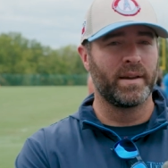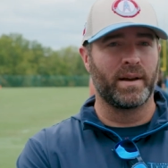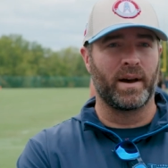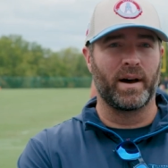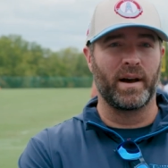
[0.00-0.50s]

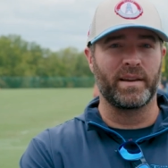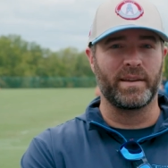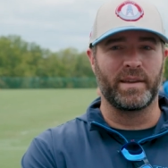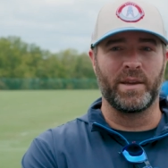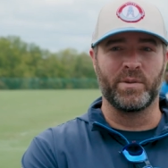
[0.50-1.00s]
Uh,
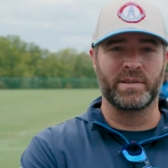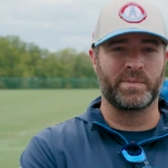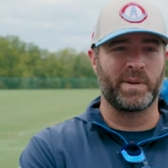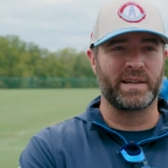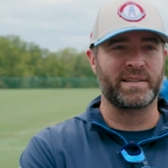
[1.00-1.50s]
he, he, was
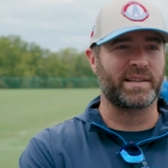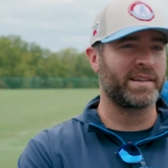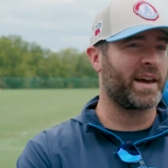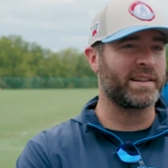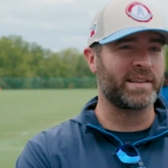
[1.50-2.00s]
about as
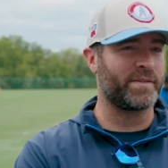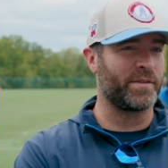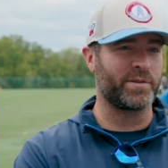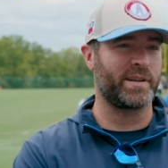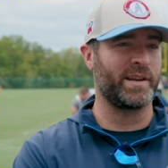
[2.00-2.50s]
excited as I've
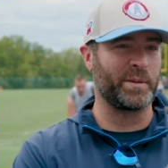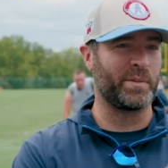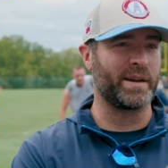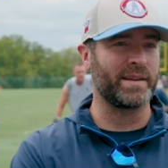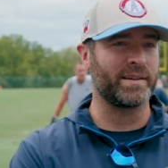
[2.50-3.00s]
ever seen
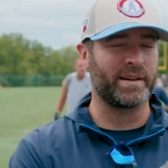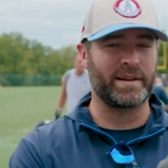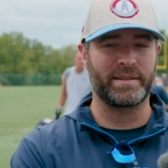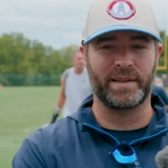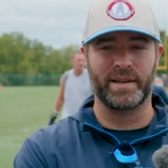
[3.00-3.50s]
anybody.
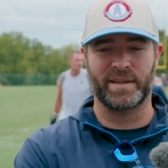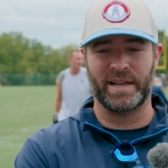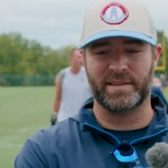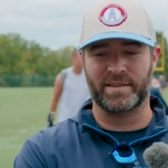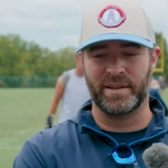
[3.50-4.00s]
Uh, to get a
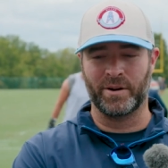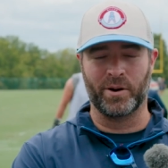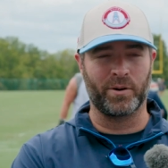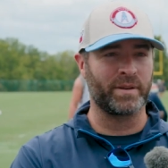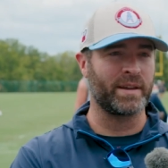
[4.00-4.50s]
chance to see your
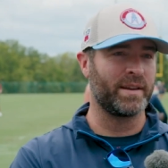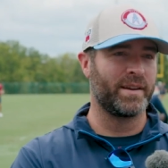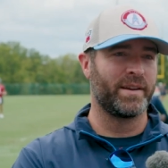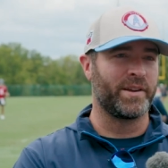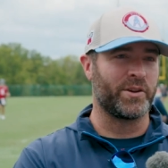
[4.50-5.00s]
own
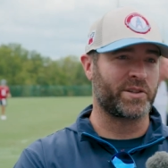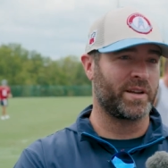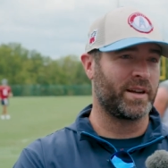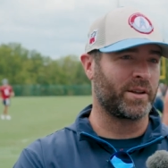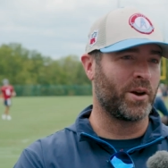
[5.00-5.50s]
your
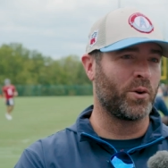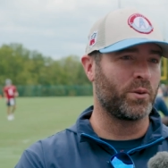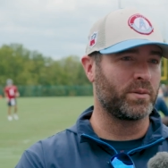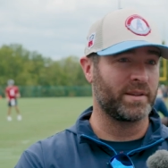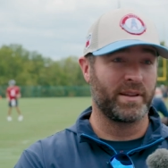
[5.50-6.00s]
son
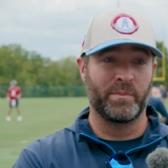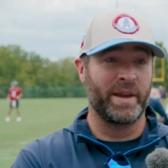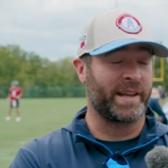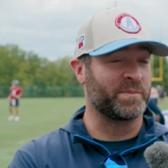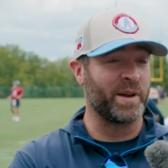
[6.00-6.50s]
go
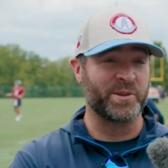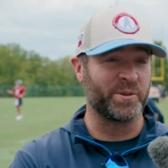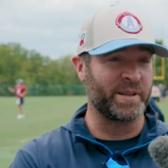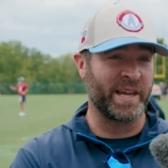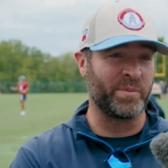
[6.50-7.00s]
make his major
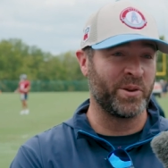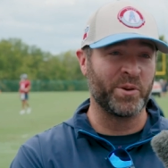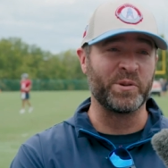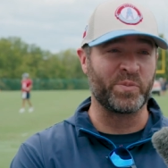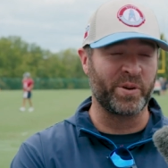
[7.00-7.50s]
league
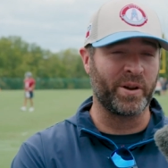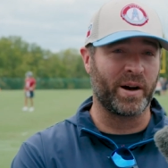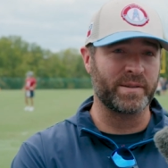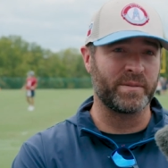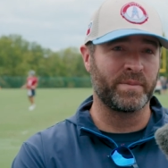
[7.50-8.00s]
debut is pretty
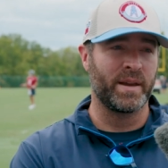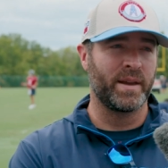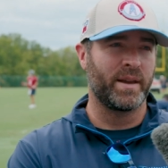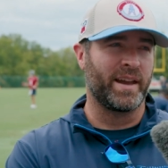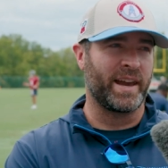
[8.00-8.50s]
awesome,
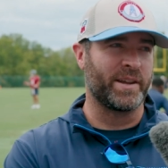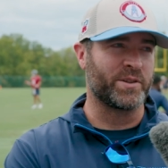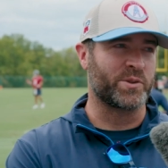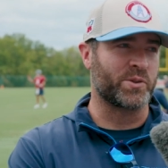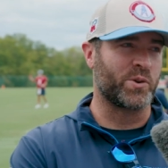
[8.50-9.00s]
and it
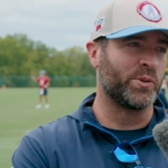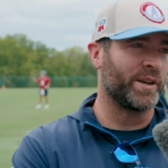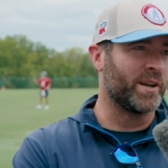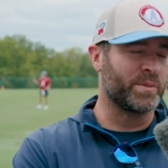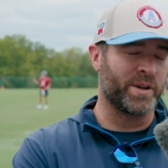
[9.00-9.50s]
just was cool
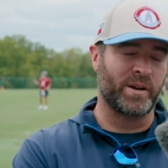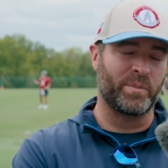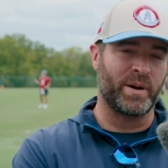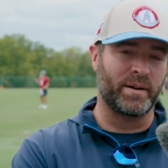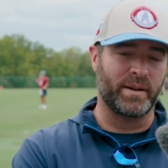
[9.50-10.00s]
to hear him talk
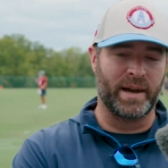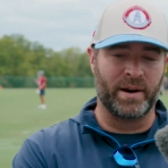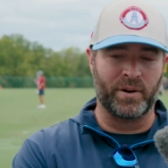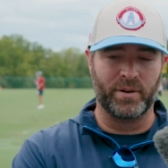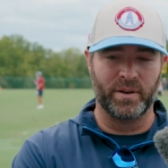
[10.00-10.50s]
about
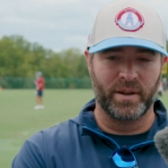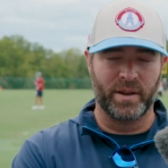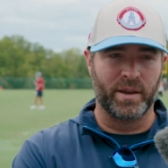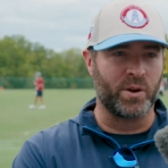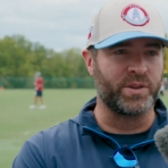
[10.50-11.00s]
how
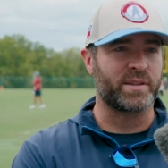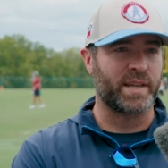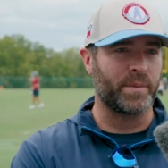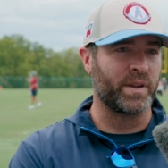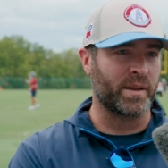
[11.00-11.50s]
you know he
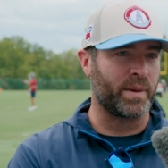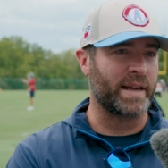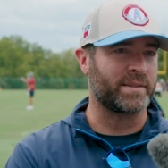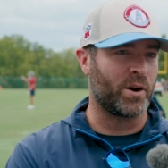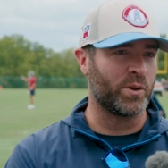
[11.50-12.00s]
just kept thinking
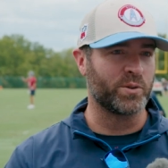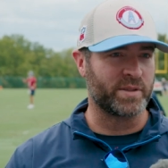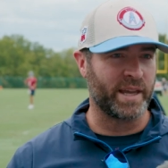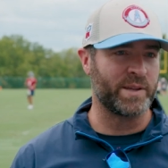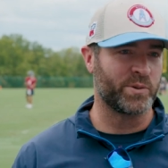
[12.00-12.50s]
back to all those
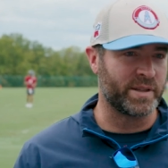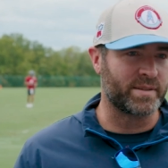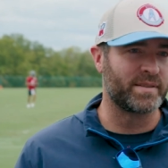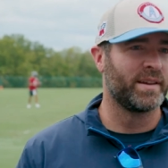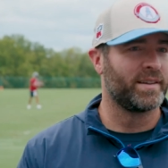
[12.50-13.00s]
days where he's